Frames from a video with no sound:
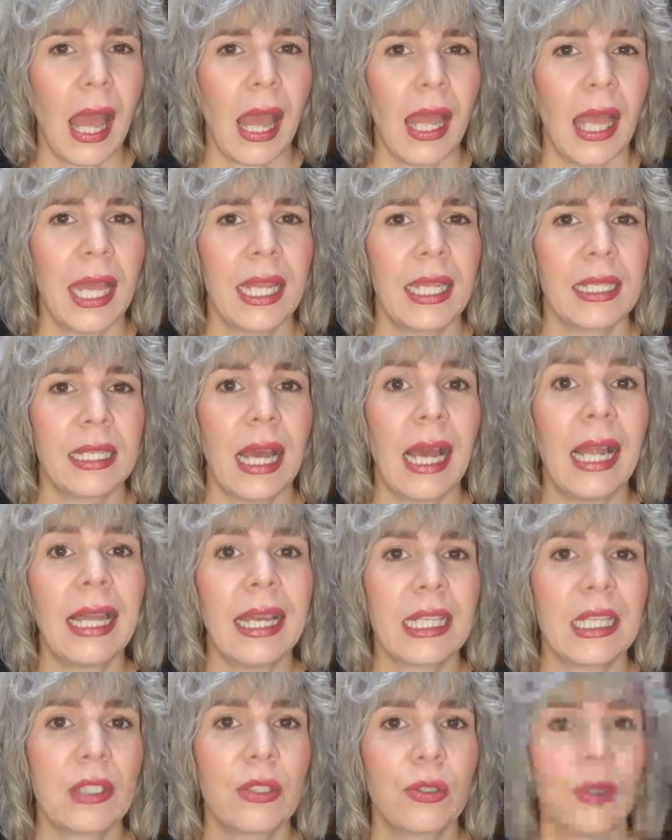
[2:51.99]
and I
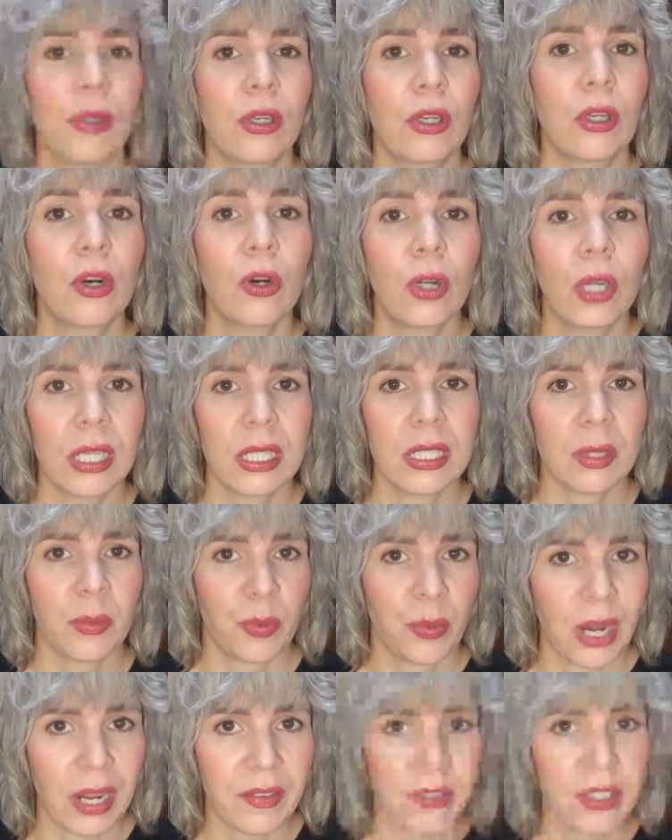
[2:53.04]
like to cook us a
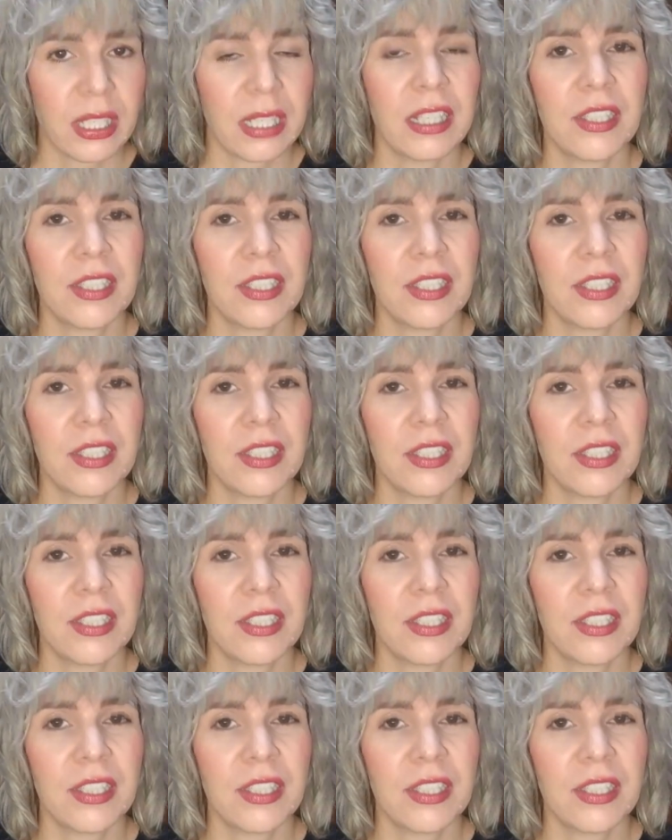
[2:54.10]
breakfast,